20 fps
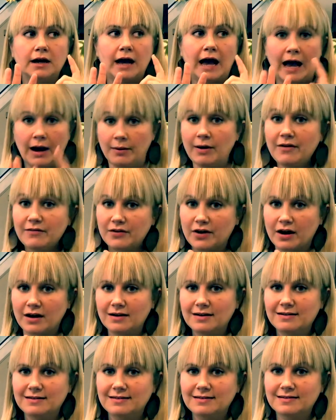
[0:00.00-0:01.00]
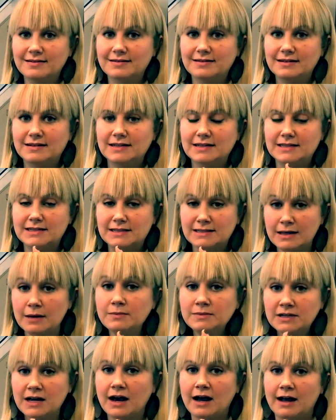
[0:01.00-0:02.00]
However,
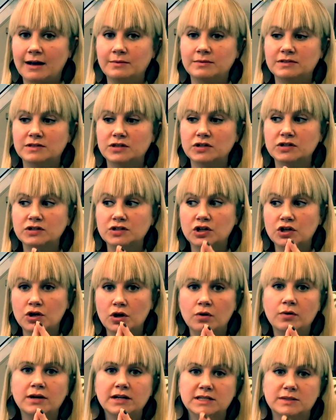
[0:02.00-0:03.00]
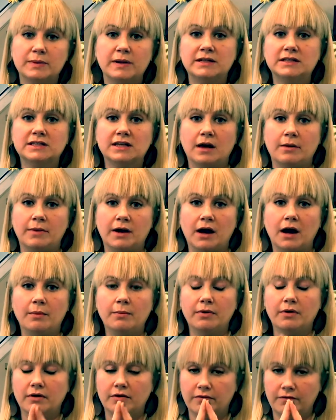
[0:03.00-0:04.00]
sometimes there's a known expense coming up.
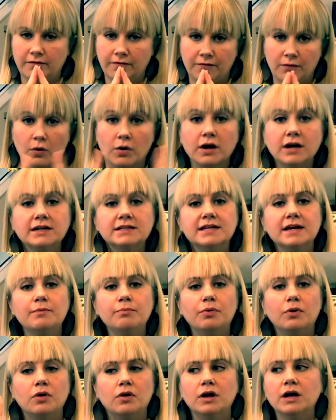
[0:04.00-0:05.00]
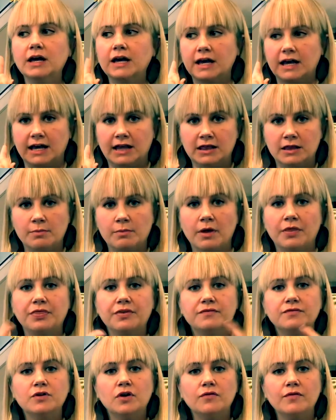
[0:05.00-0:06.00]
For example, in the
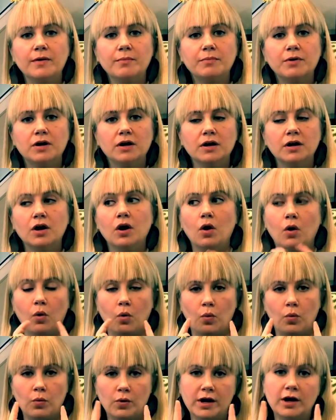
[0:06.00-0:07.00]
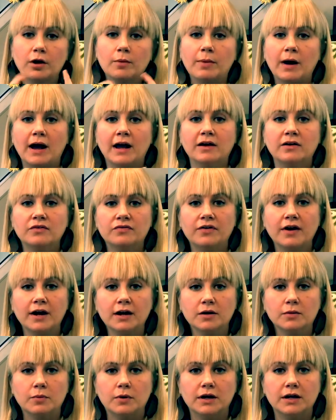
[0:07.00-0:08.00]
month of November, we are buying
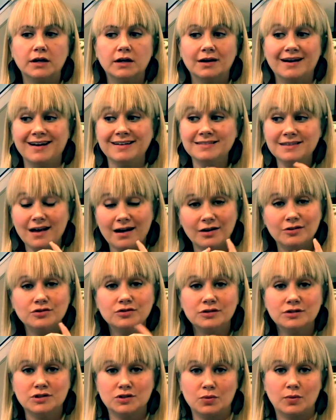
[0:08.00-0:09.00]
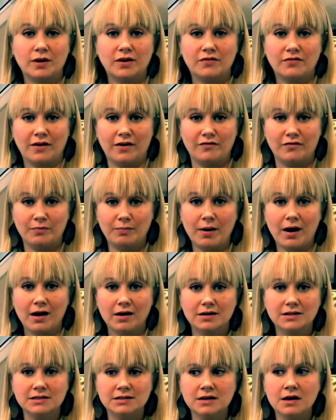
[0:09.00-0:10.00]
firewood. That's $125.
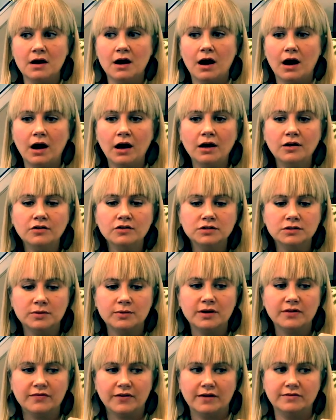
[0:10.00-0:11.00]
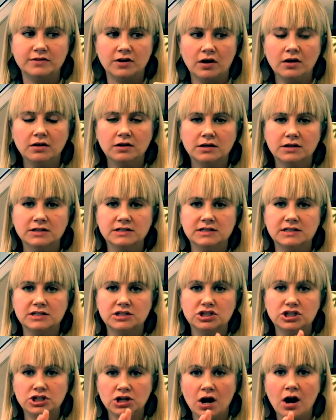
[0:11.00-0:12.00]
$125
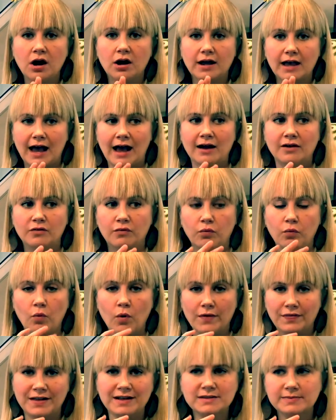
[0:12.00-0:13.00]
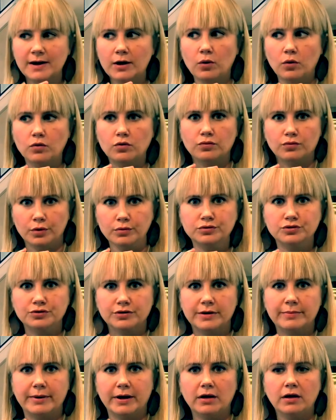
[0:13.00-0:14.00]
chunk out of one, that's my whole
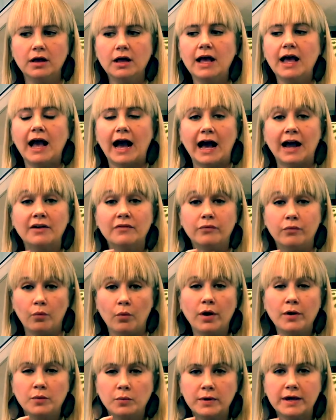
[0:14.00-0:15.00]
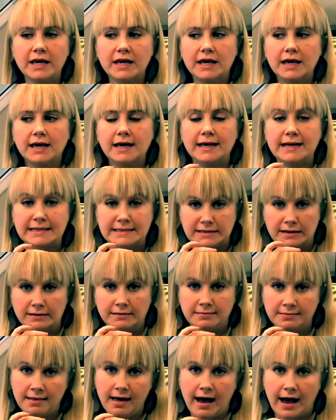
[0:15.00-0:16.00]
grocery bill, out of 1 week is a
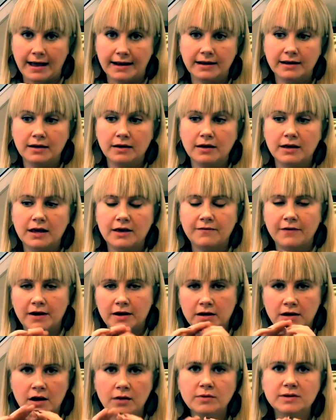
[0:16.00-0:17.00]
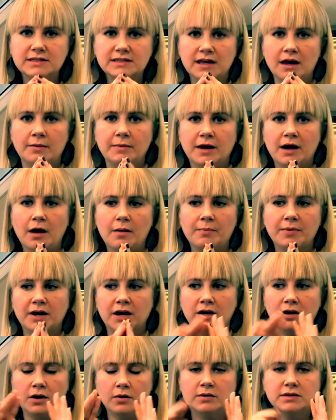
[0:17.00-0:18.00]
lot. If I know it's coming up and
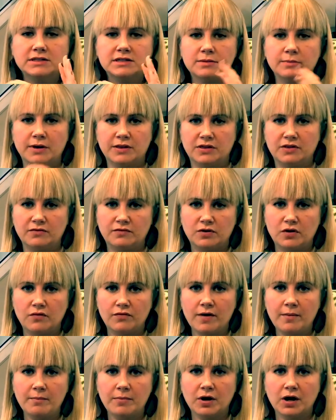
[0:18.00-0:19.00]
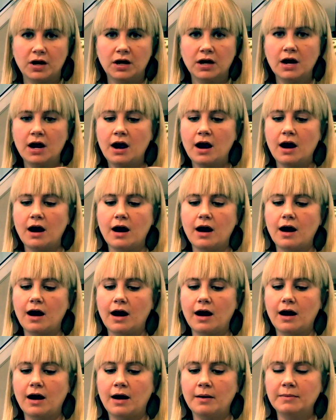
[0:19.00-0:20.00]
I know it's the month of November,
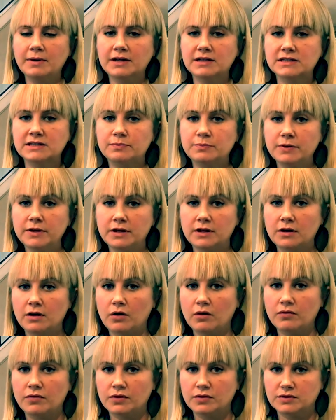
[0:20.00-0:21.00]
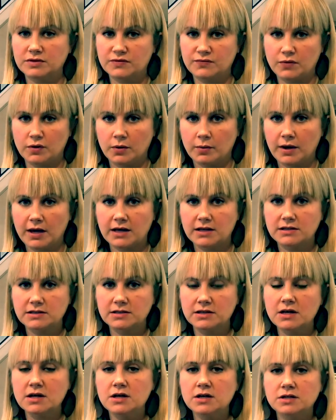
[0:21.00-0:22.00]
I'm gonna split it over those 4
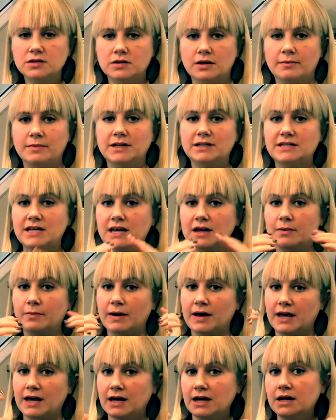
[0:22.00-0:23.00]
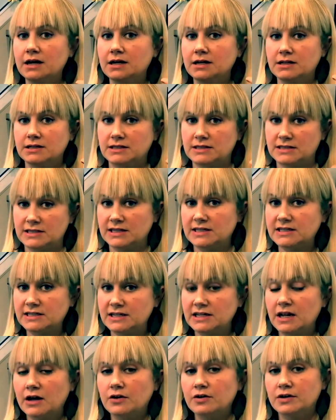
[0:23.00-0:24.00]
weeks. So I'm gonna take my
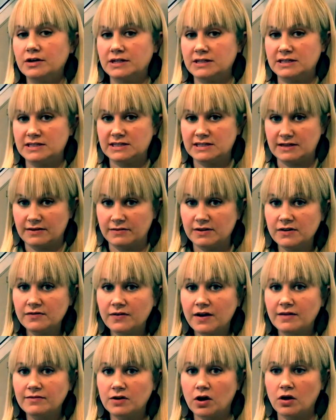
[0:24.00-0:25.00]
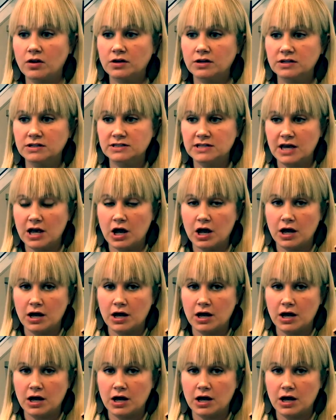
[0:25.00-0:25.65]
$1,675